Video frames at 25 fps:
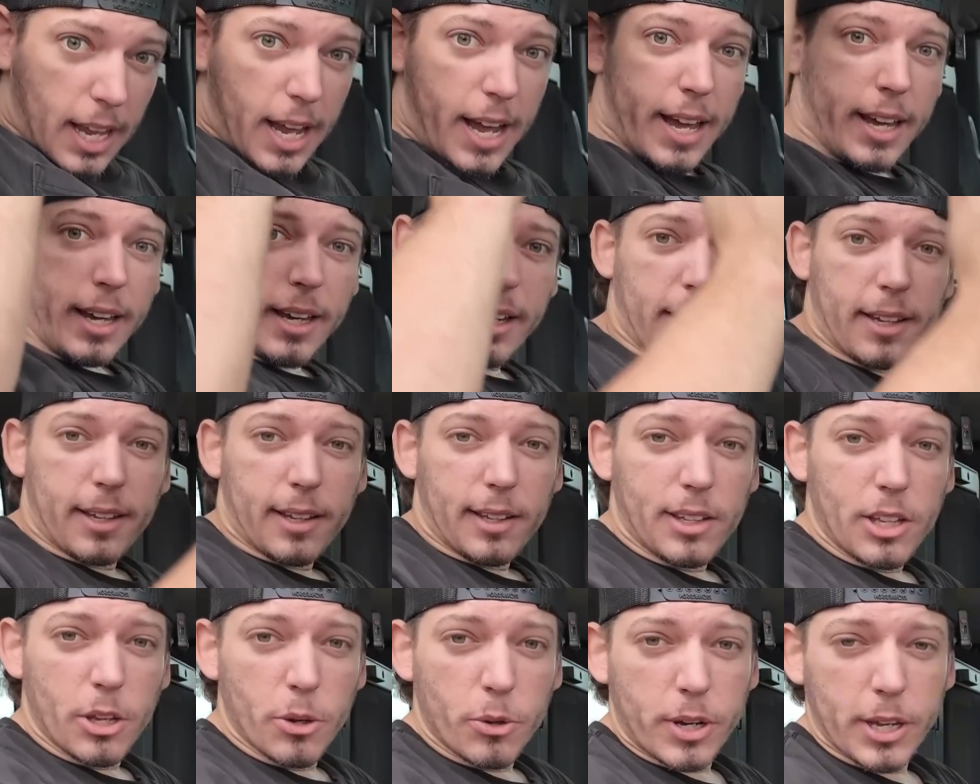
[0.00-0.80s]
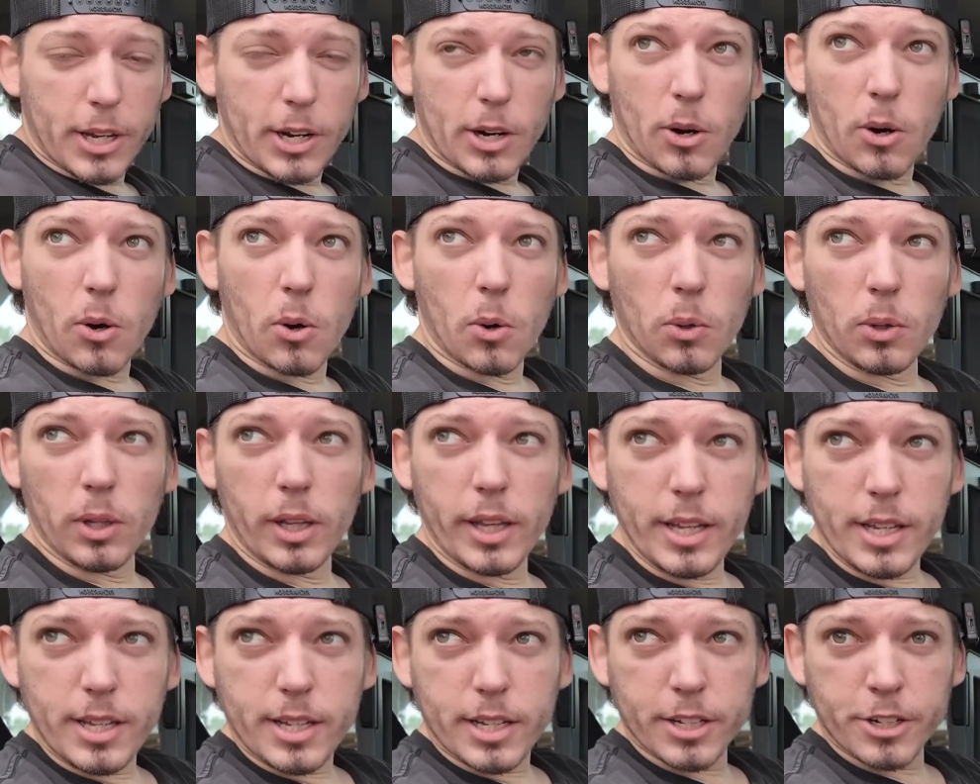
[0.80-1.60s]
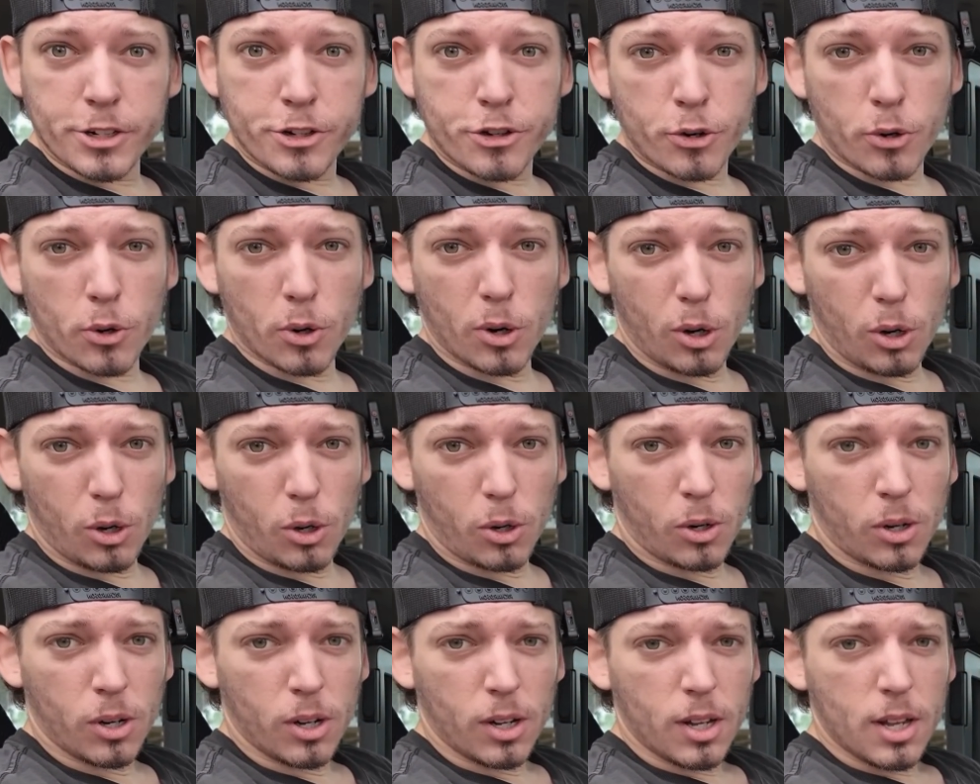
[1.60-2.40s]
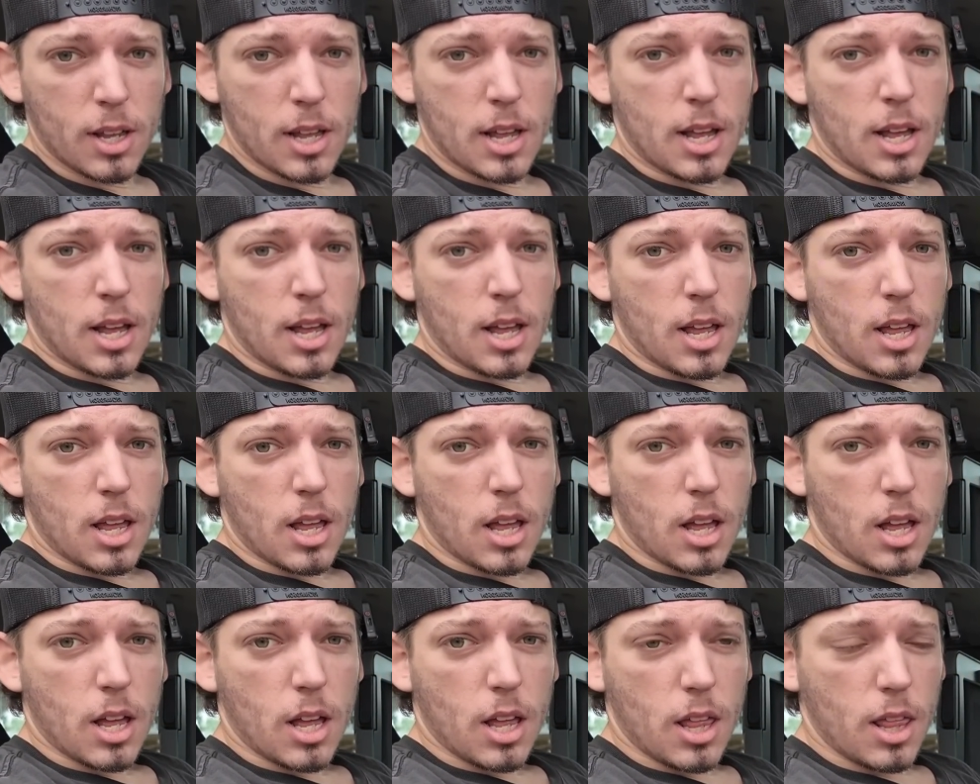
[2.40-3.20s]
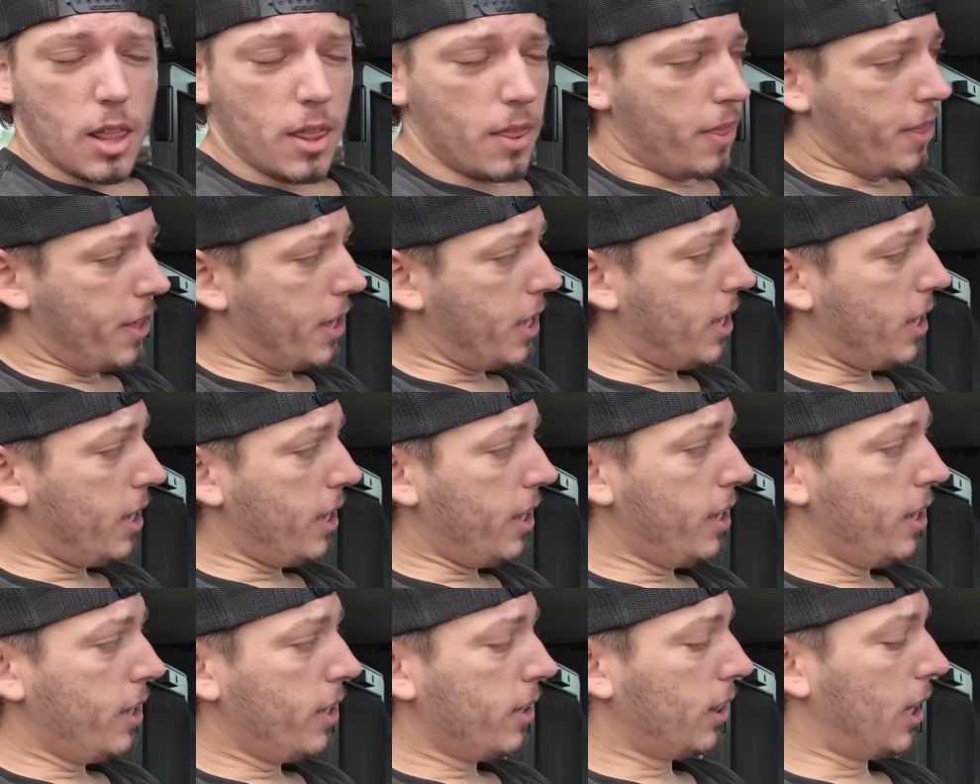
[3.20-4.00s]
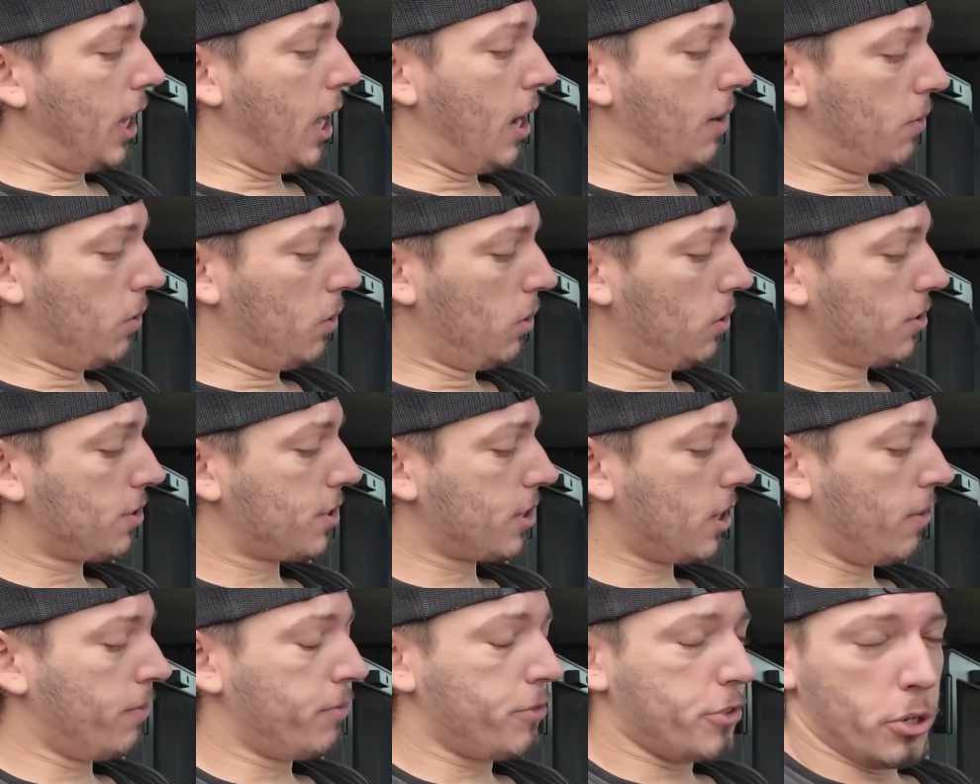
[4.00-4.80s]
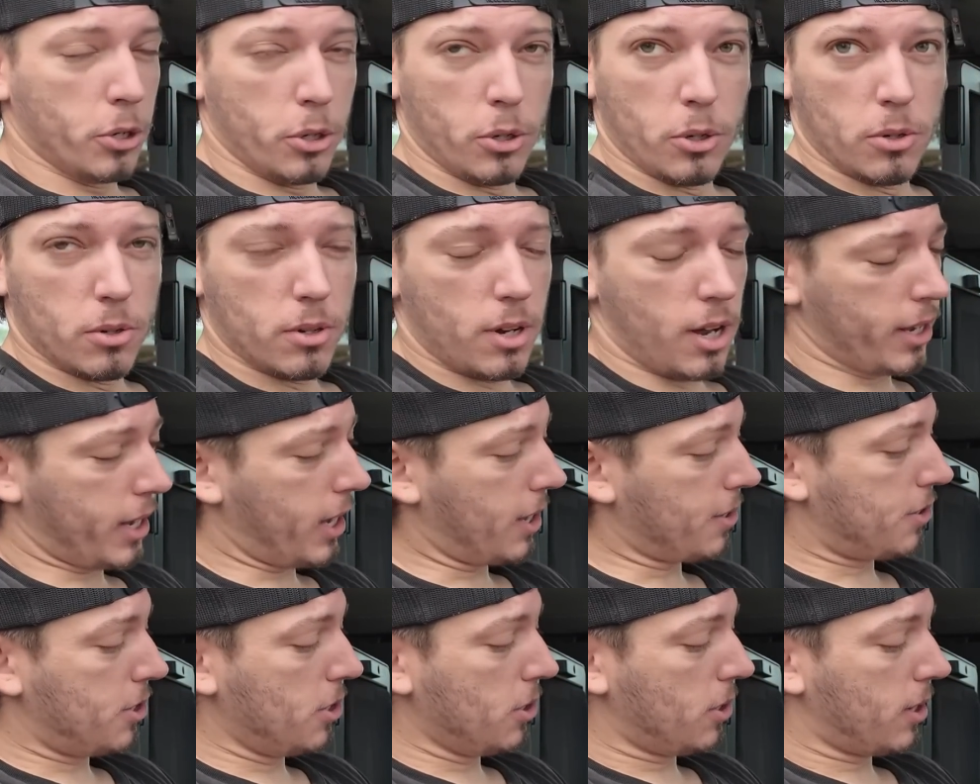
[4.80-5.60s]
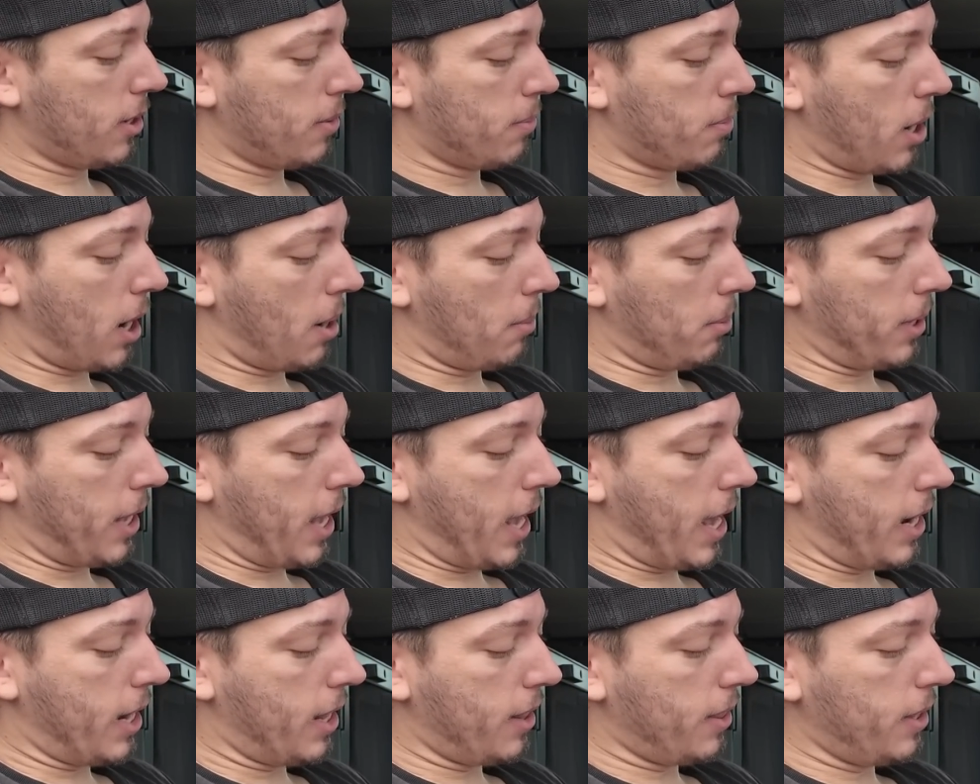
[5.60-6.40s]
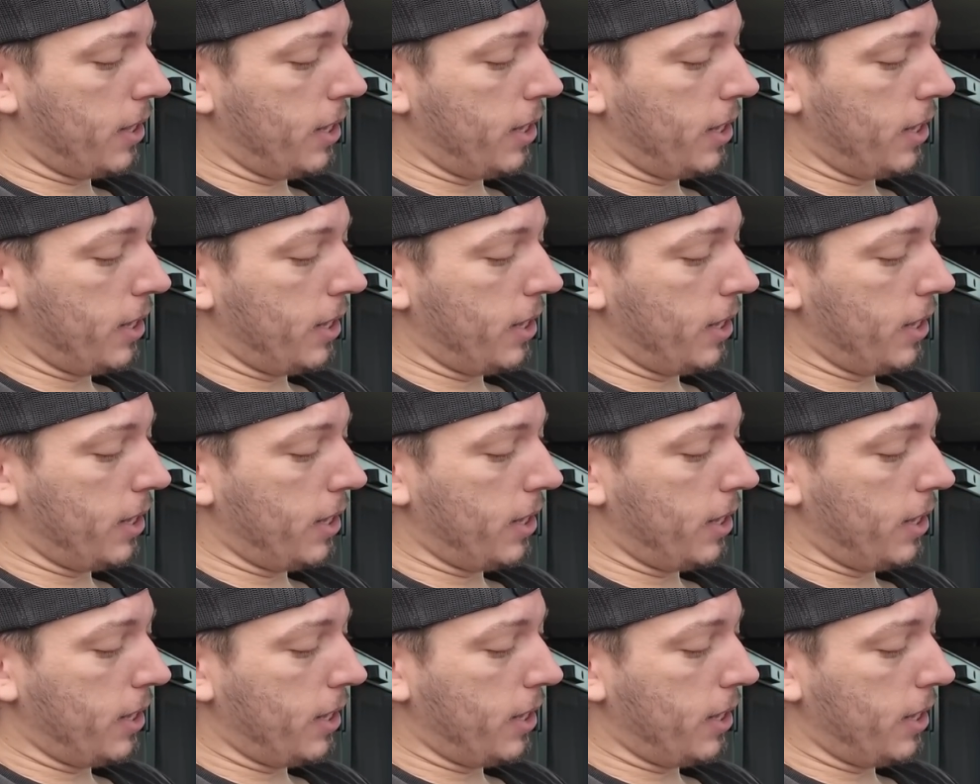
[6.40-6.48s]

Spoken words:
like you can only control the levels of tune. I guess you can probably edit